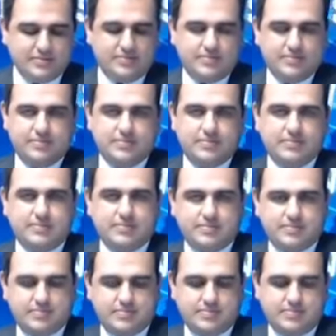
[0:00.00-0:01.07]

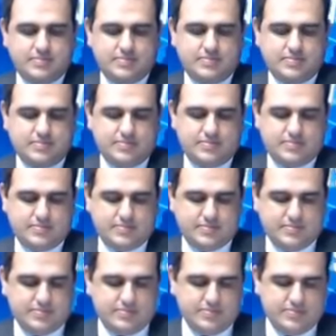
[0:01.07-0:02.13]

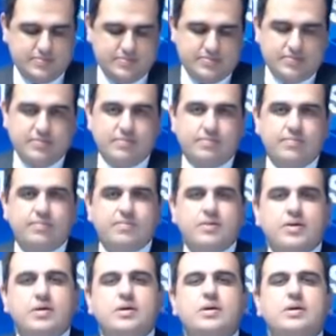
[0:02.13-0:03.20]

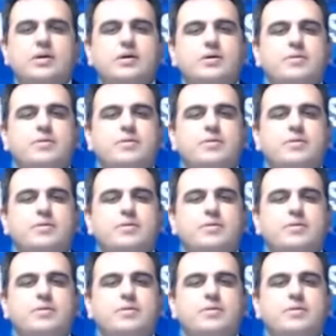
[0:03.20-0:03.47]
No one is speaking in this clip.